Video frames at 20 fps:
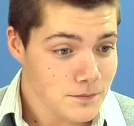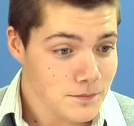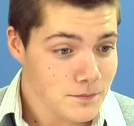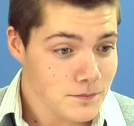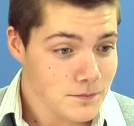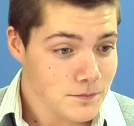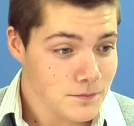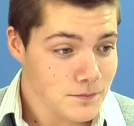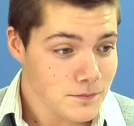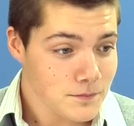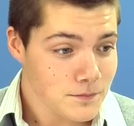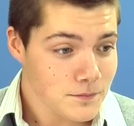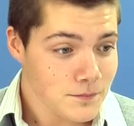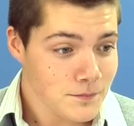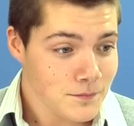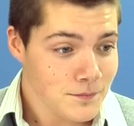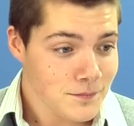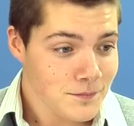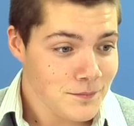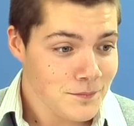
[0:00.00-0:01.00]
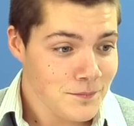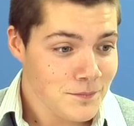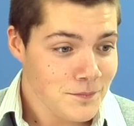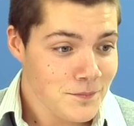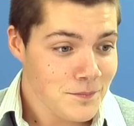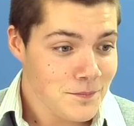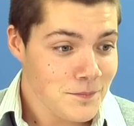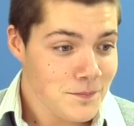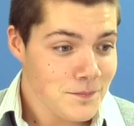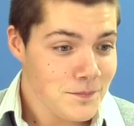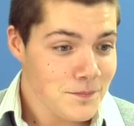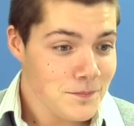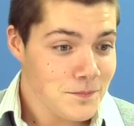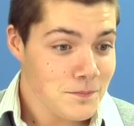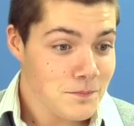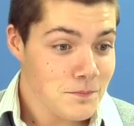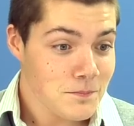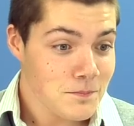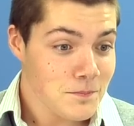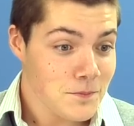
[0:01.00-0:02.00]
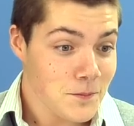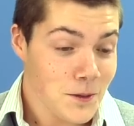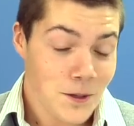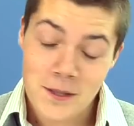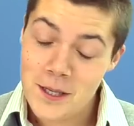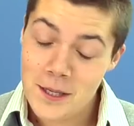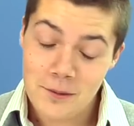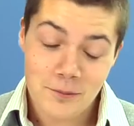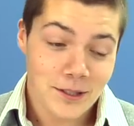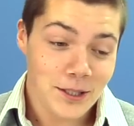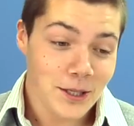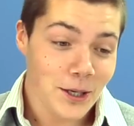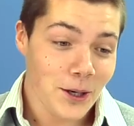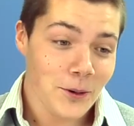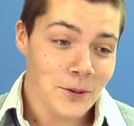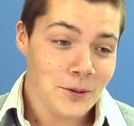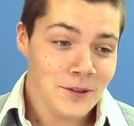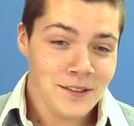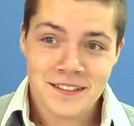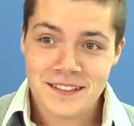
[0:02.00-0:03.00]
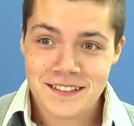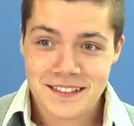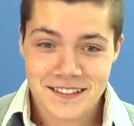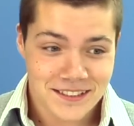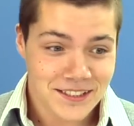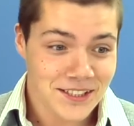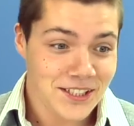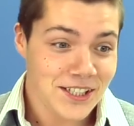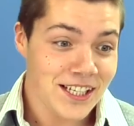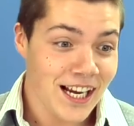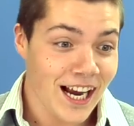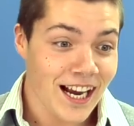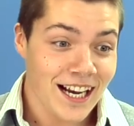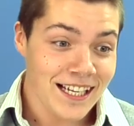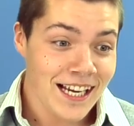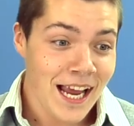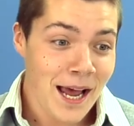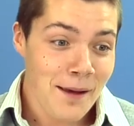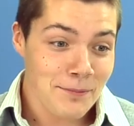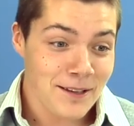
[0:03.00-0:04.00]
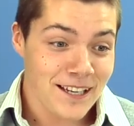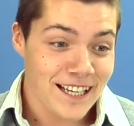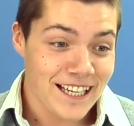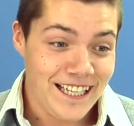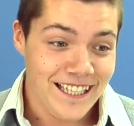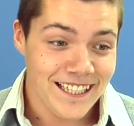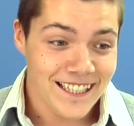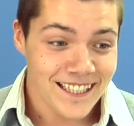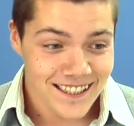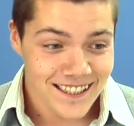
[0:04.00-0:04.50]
There's a napkin. Oh, there we go. She got a napkin.